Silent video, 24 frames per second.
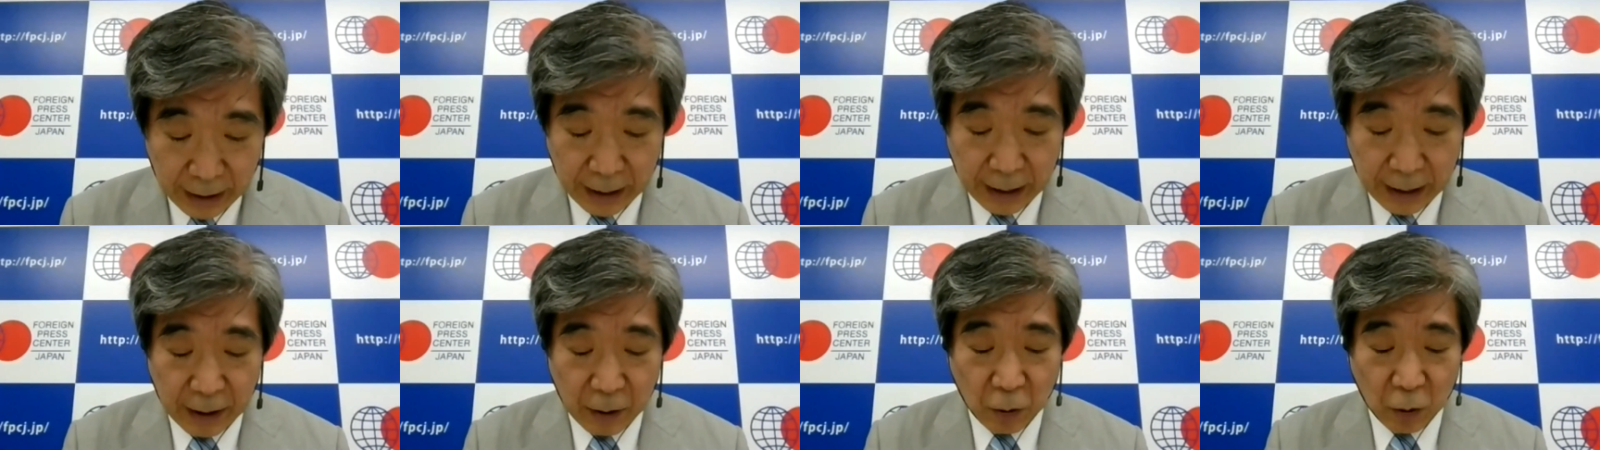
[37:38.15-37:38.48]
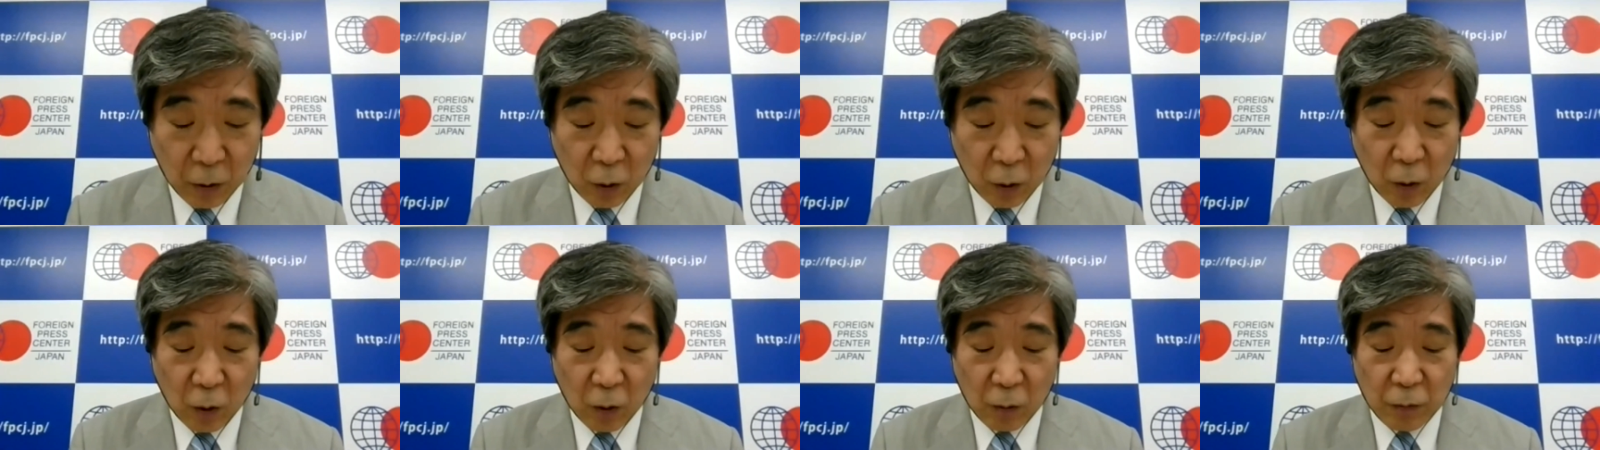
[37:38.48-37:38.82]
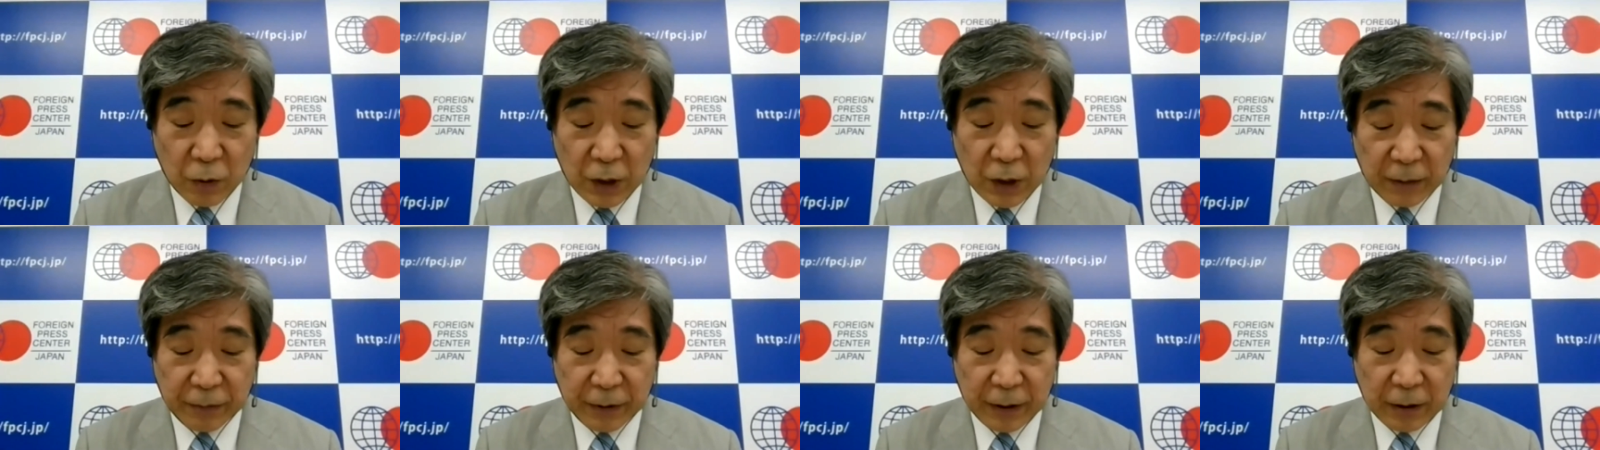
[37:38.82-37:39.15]

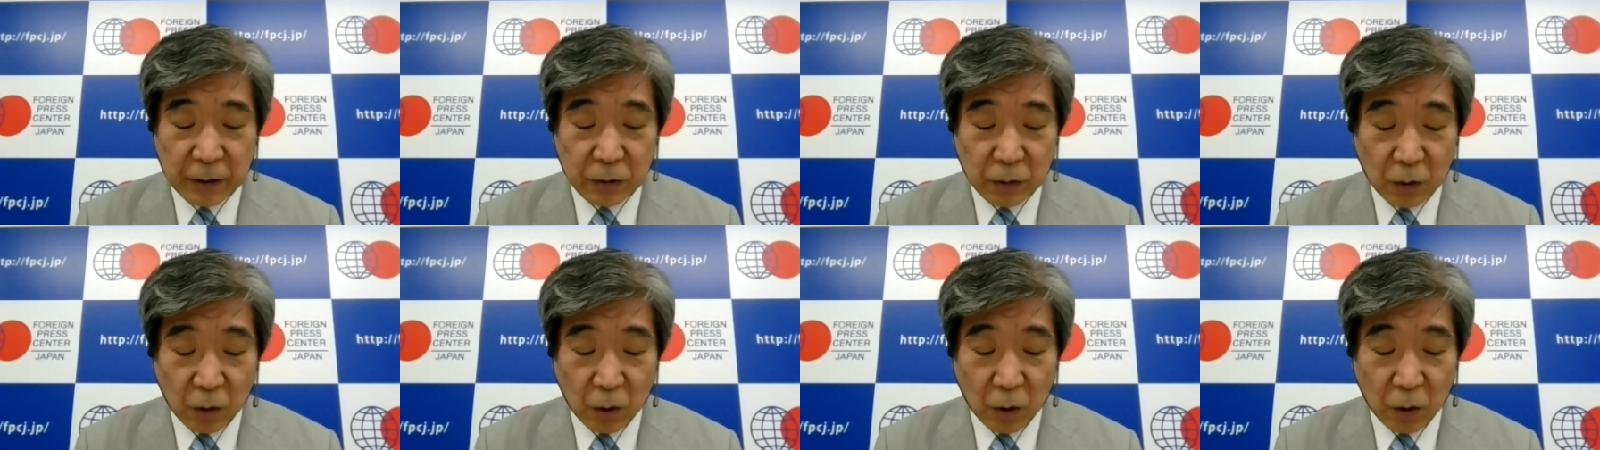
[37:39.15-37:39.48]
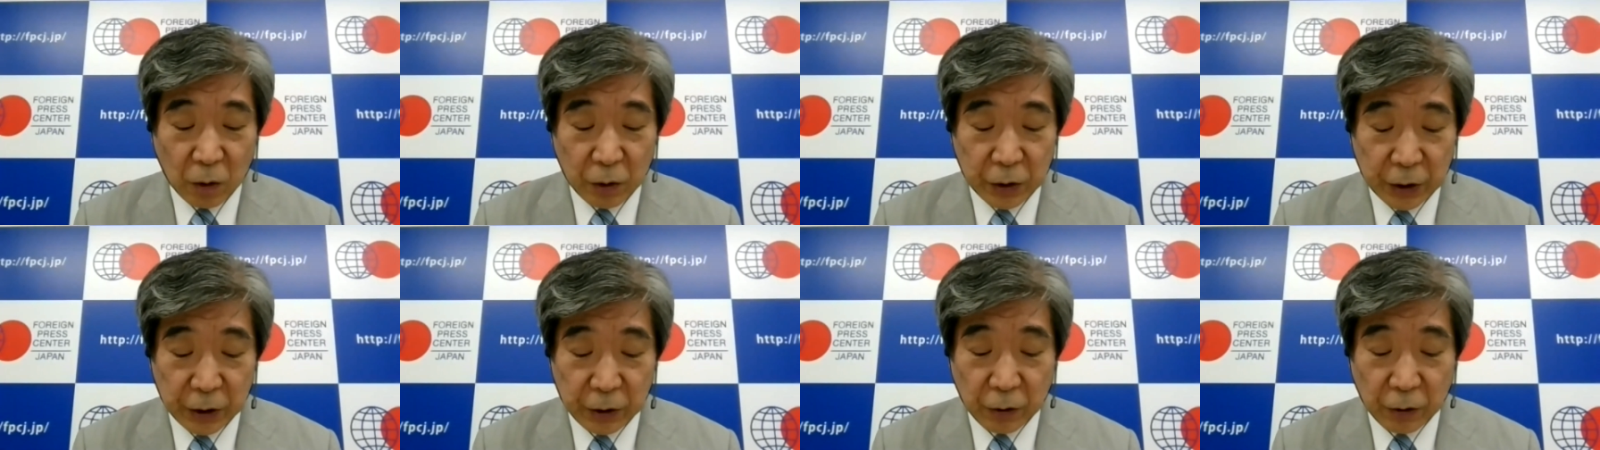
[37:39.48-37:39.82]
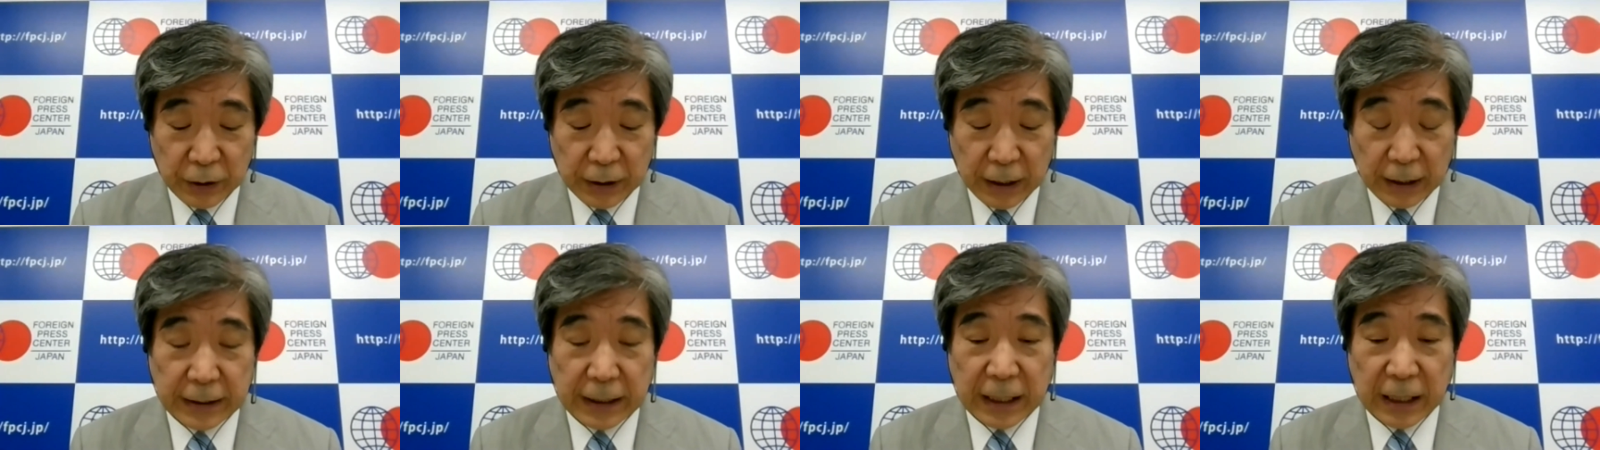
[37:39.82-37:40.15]
It is our
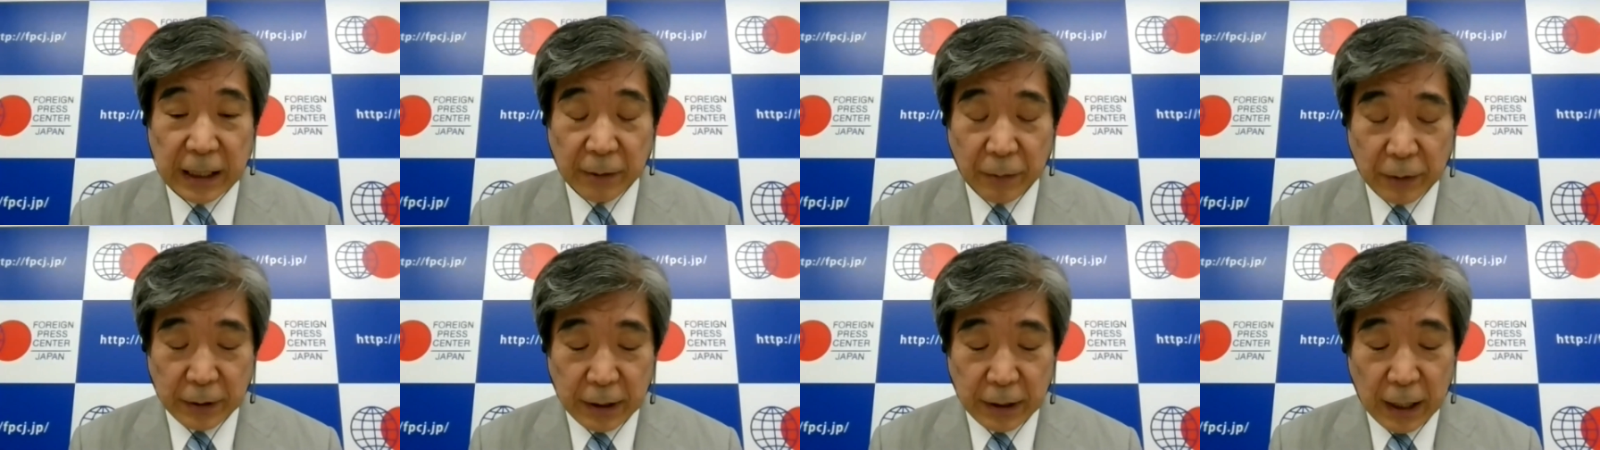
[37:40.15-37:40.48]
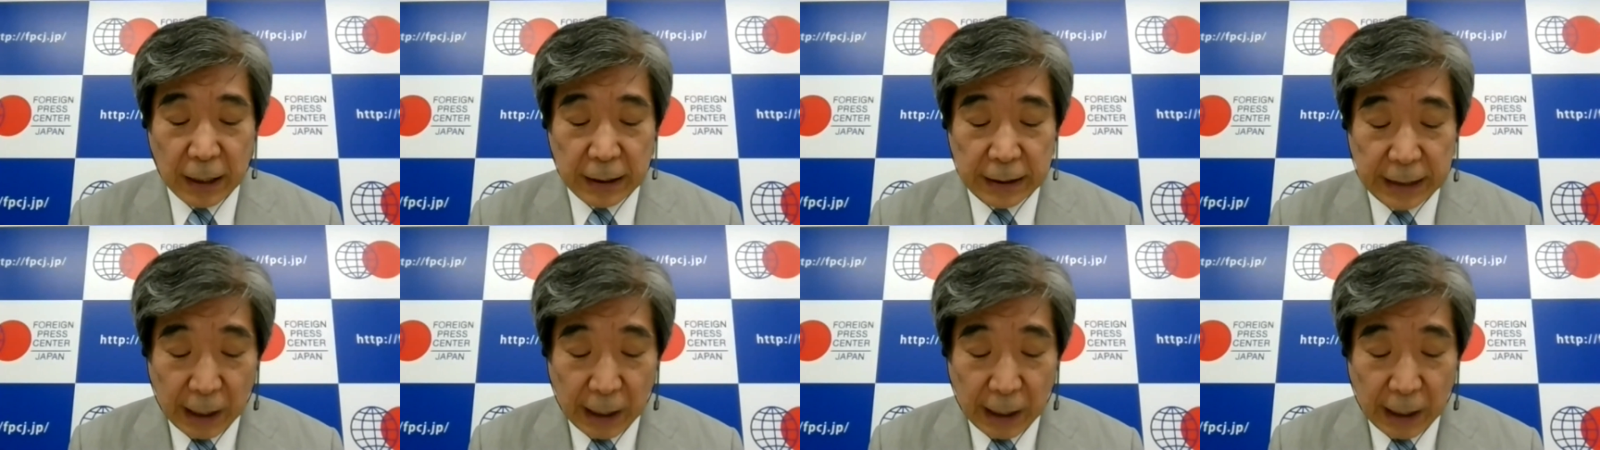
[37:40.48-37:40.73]
sincere